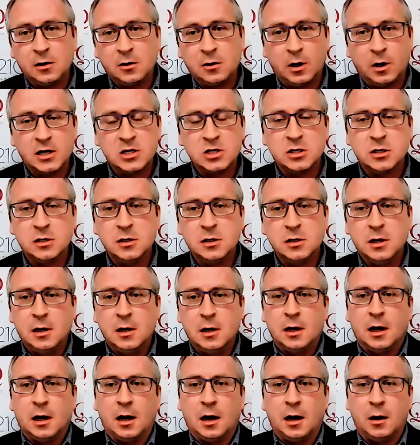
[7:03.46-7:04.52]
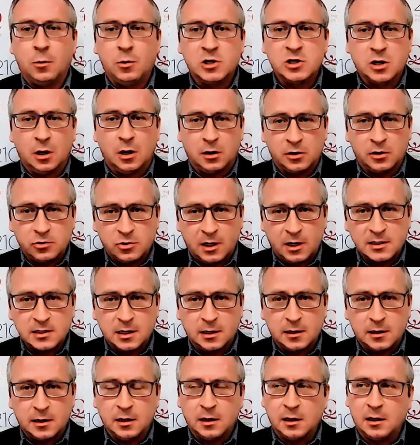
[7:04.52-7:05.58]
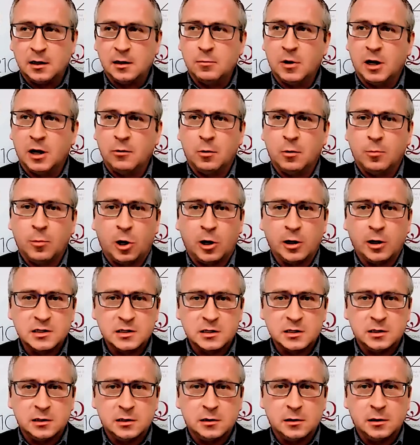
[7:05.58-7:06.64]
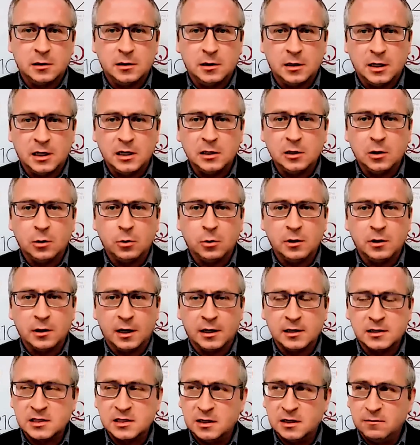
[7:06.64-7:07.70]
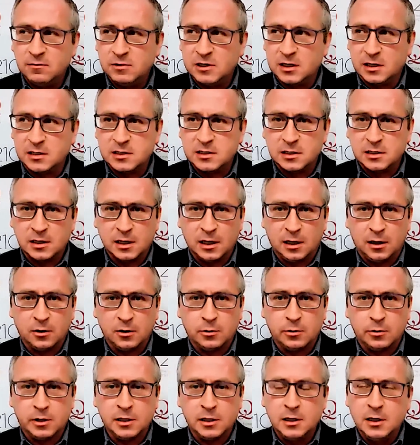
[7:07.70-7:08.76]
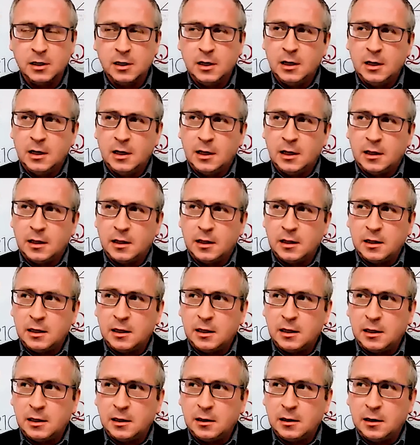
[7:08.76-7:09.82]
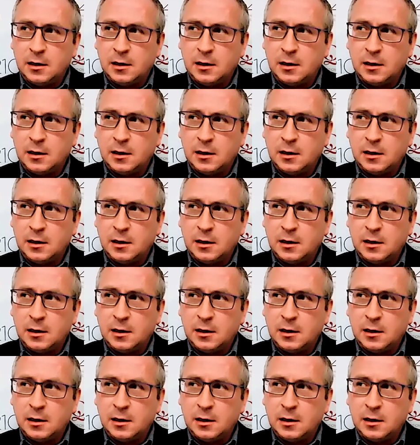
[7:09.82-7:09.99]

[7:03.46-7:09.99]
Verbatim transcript: question, uh, which I'll address, I think, in my remarks in, in the keynote in, at Civitas in Calgary. The